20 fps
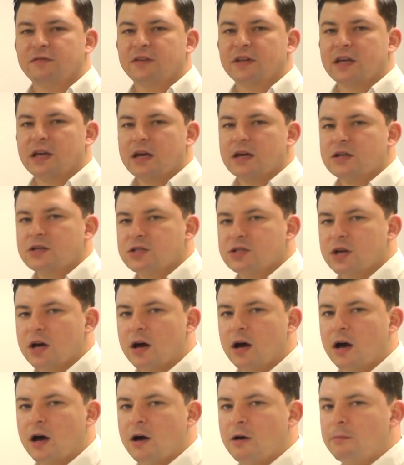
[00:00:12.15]
of the gauge,
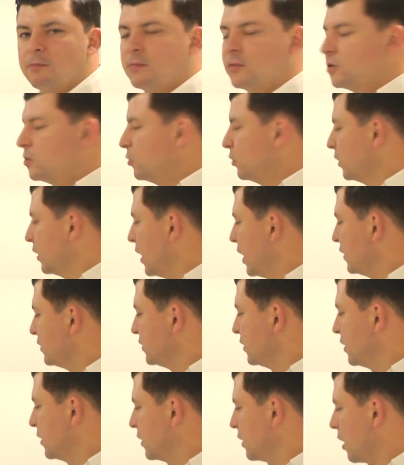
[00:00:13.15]
um,
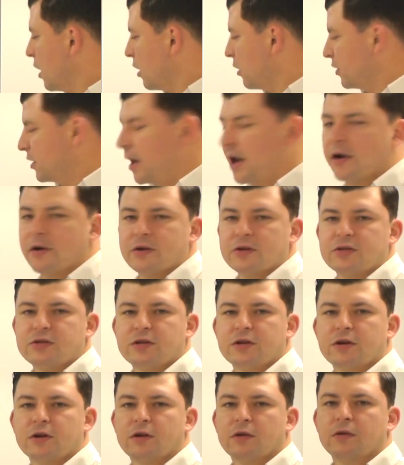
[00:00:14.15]
utilizing our carriage
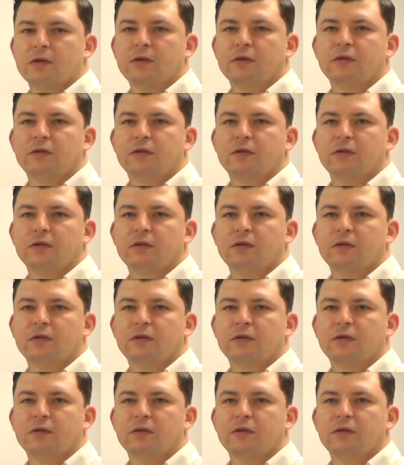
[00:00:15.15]
here